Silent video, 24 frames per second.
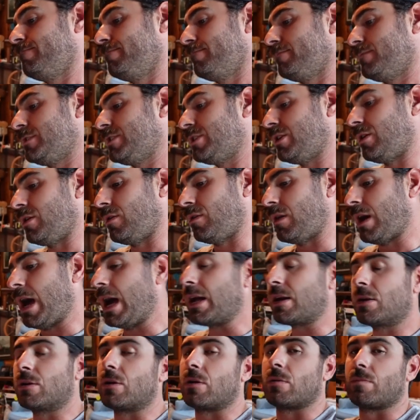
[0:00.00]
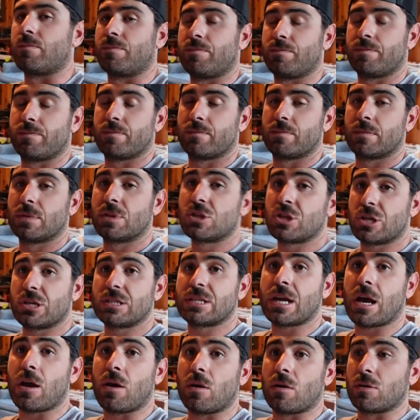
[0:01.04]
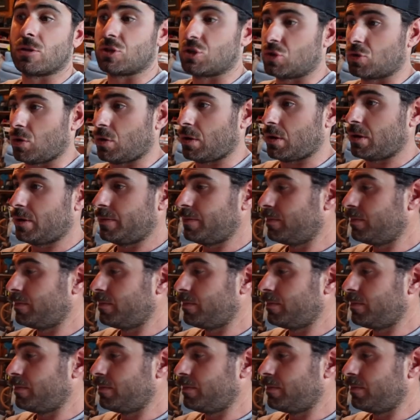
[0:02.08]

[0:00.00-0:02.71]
So I don't know. Jury's out on the stroller.